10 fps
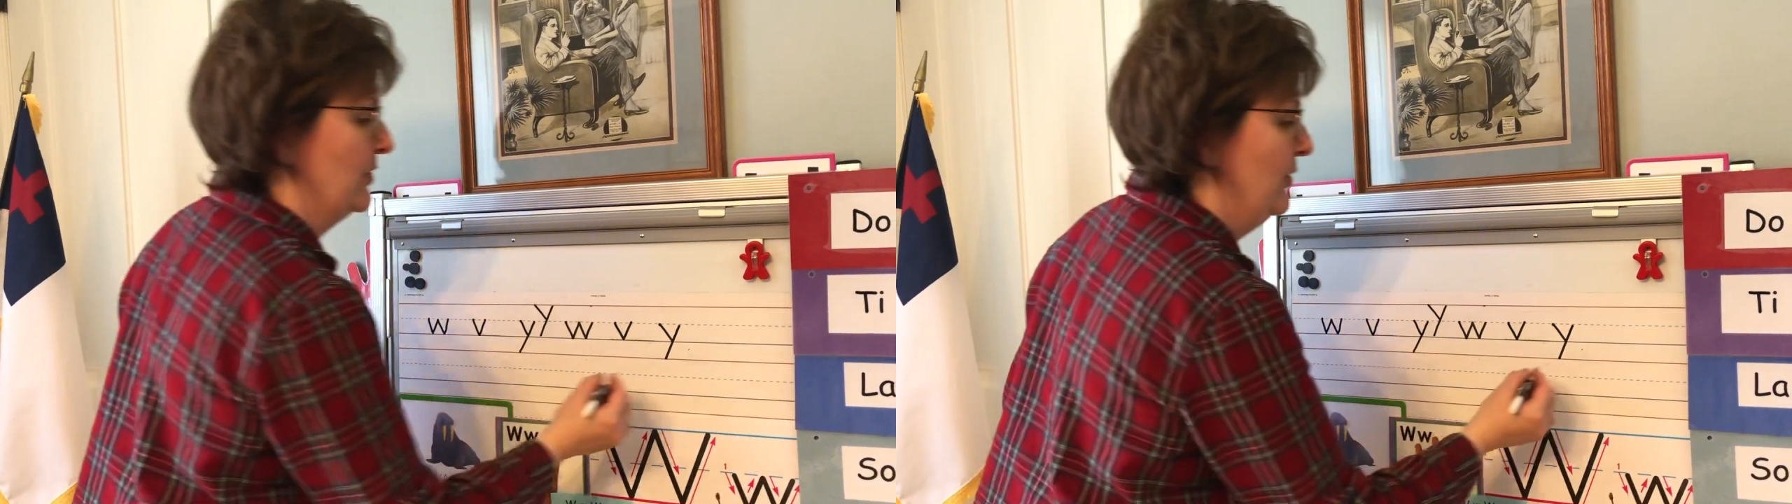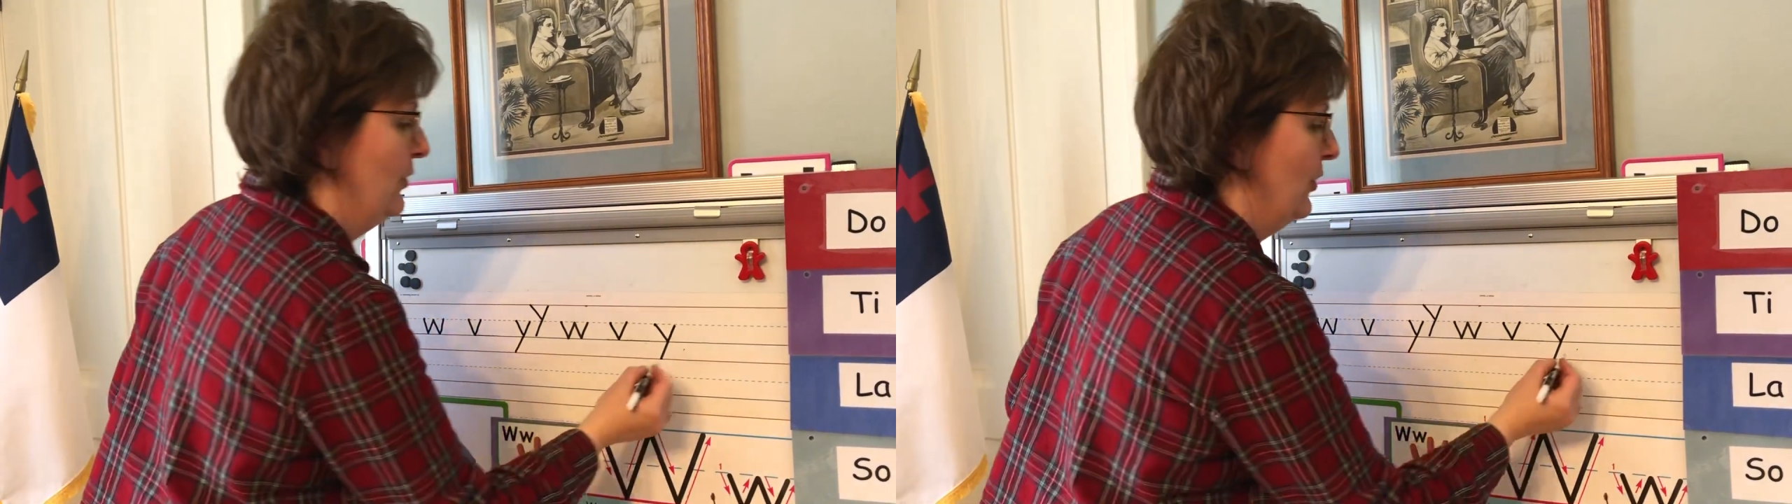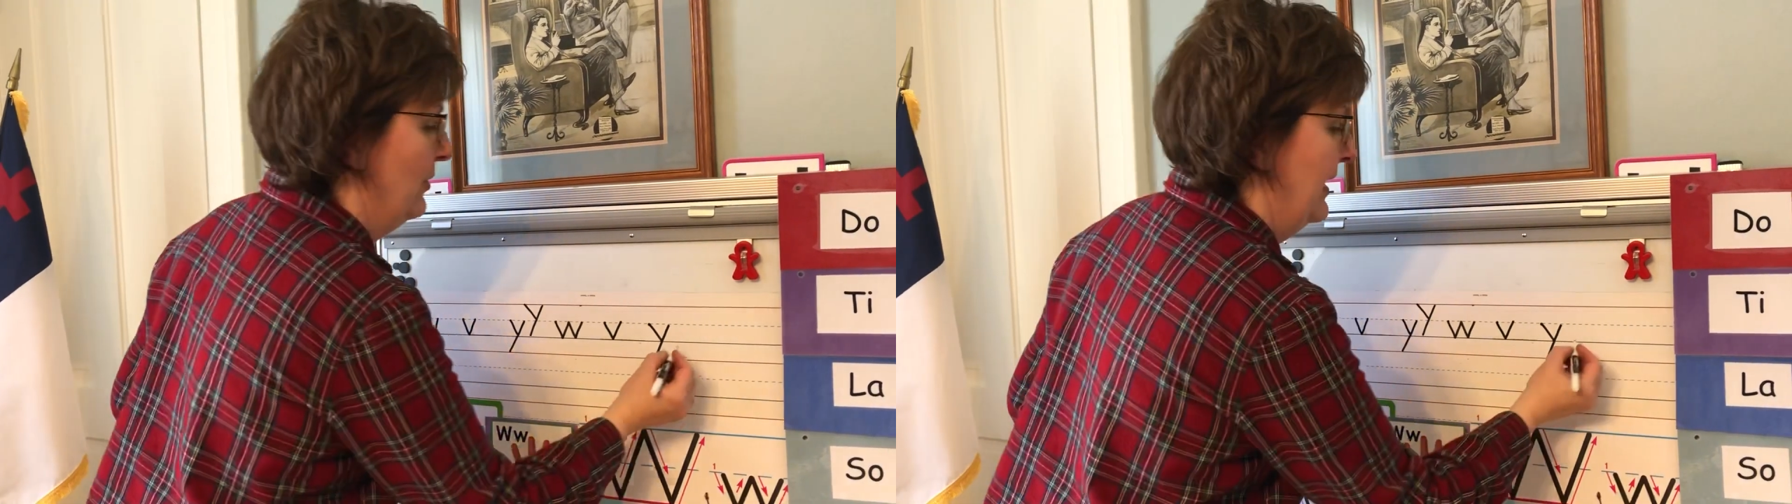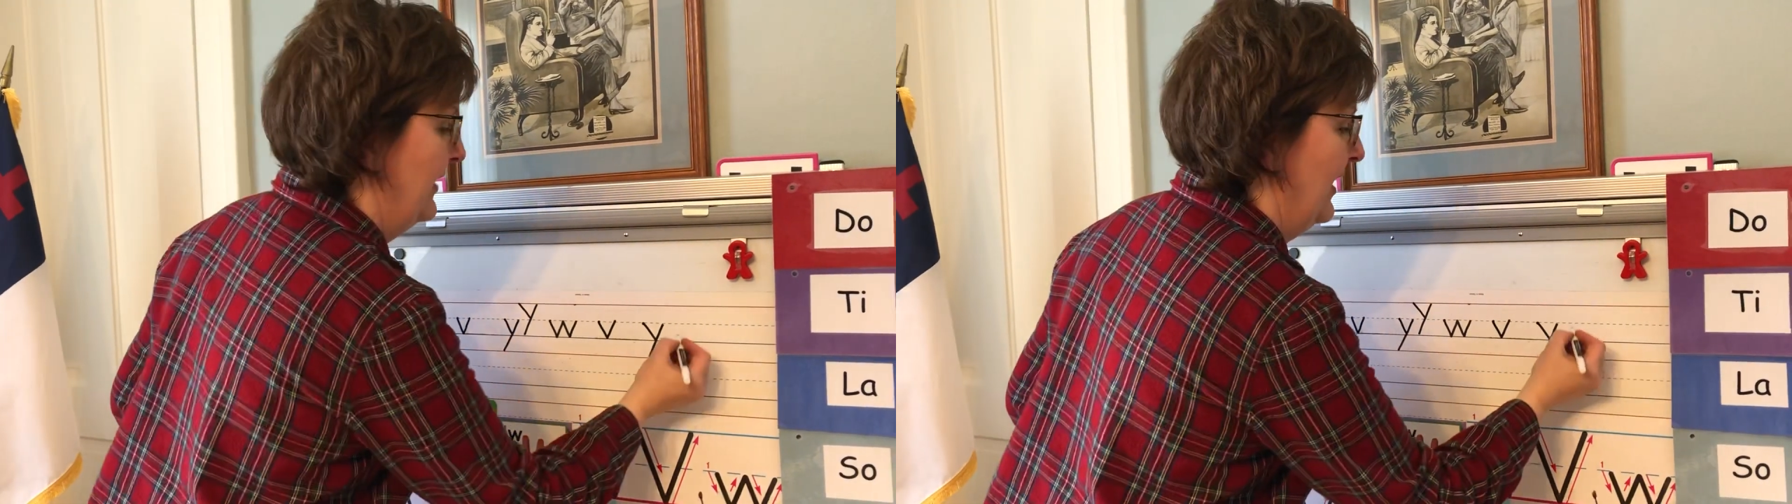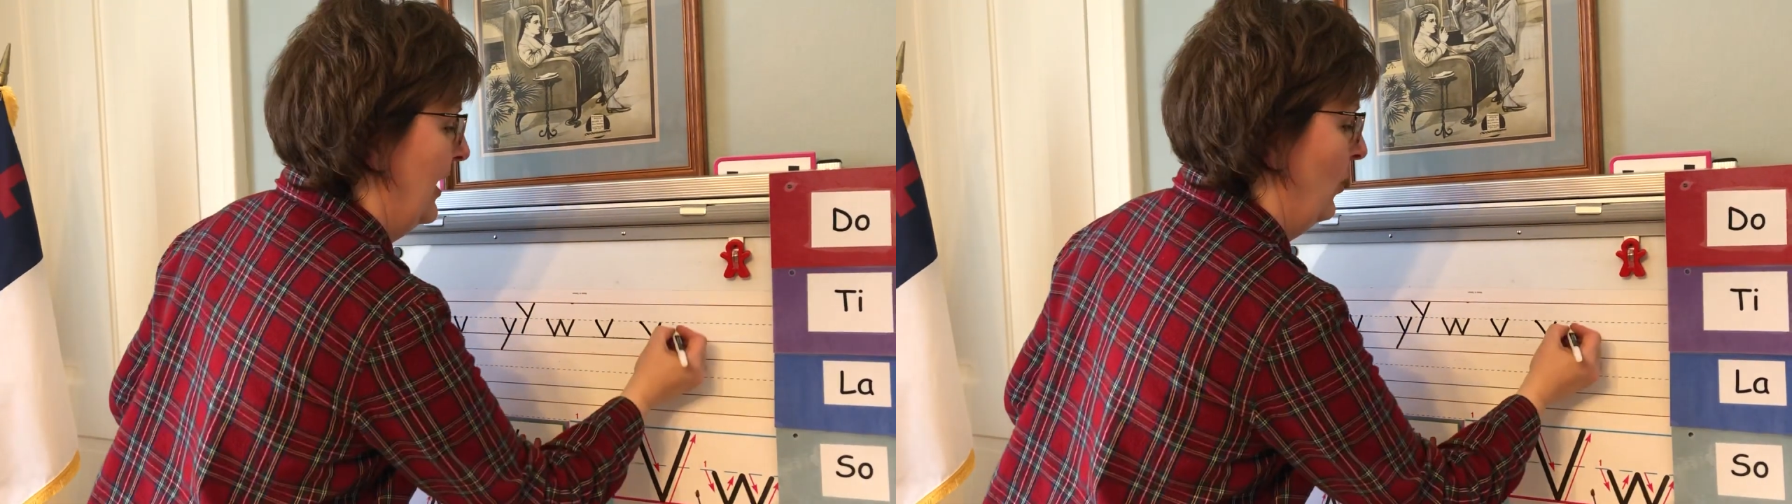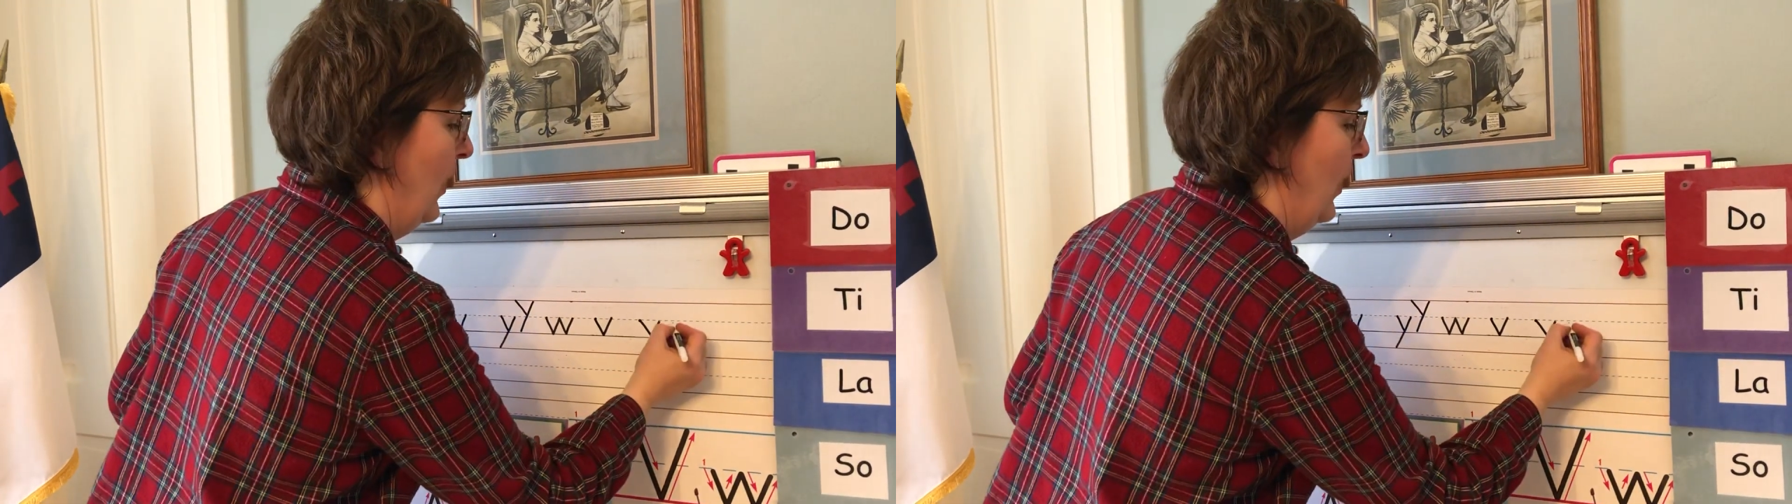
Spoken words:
when you go to make that